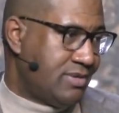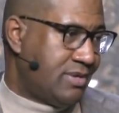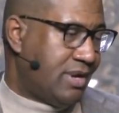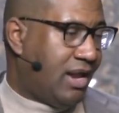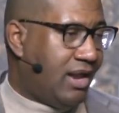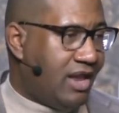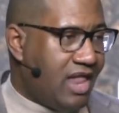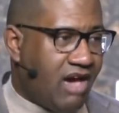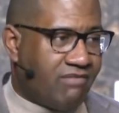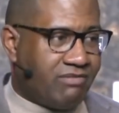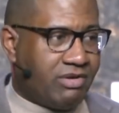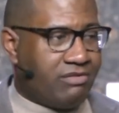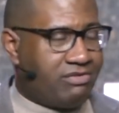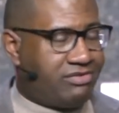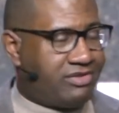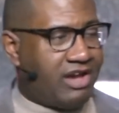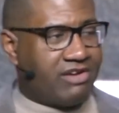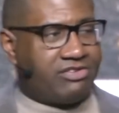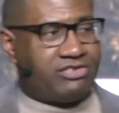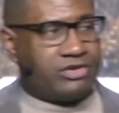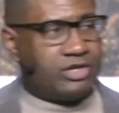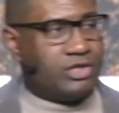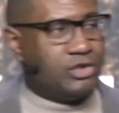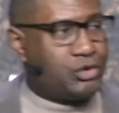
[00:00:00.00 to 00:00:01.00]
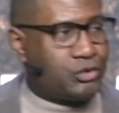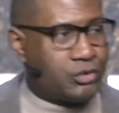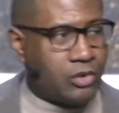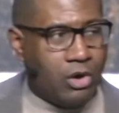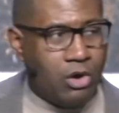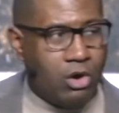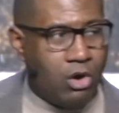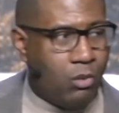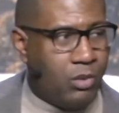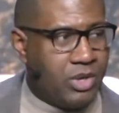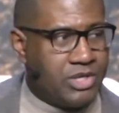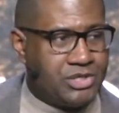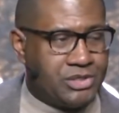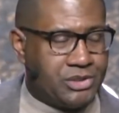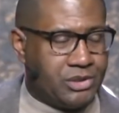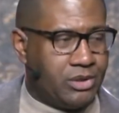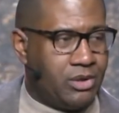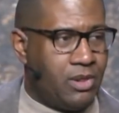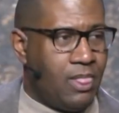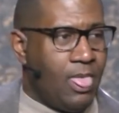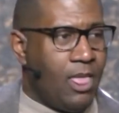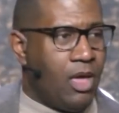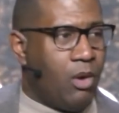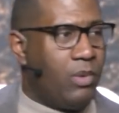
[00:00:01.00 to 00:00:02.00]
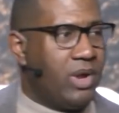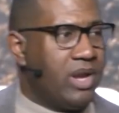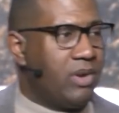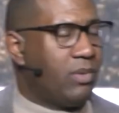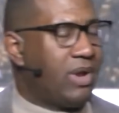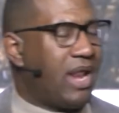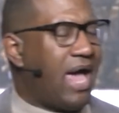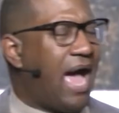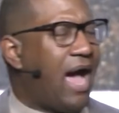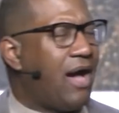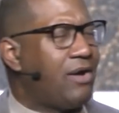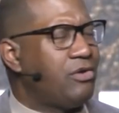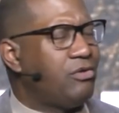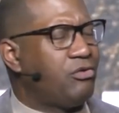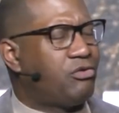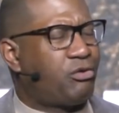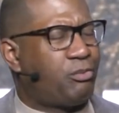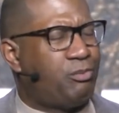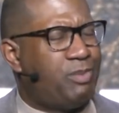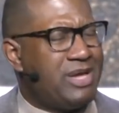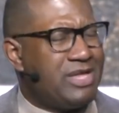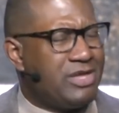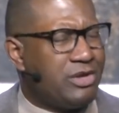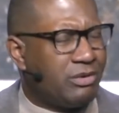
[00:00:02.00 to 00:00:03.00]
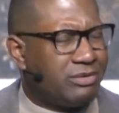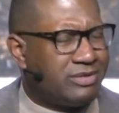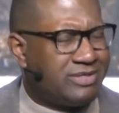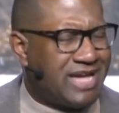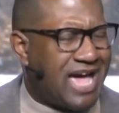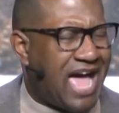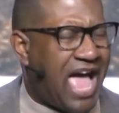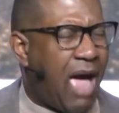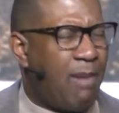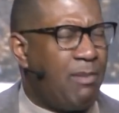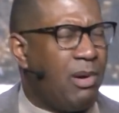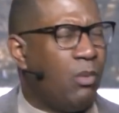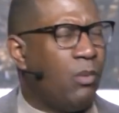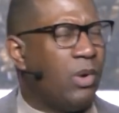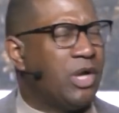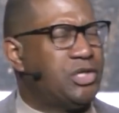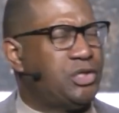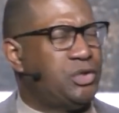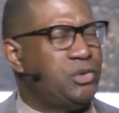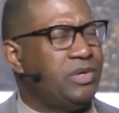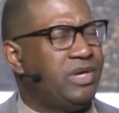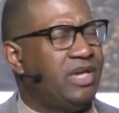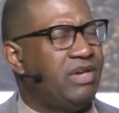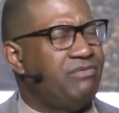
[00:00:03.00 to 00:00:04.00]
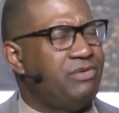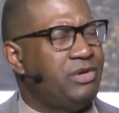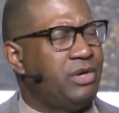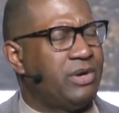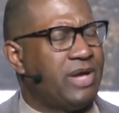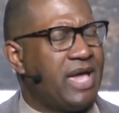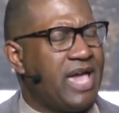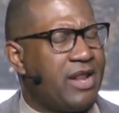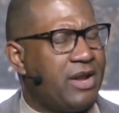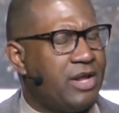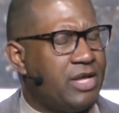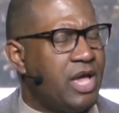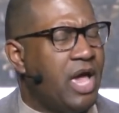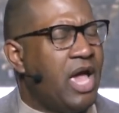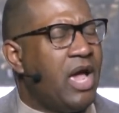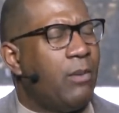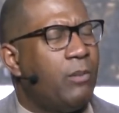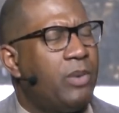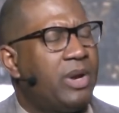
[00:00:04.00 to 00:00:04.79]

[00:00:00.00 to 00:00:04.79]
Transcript: and a level of self-control with your with how you spend your time and what you give your energy,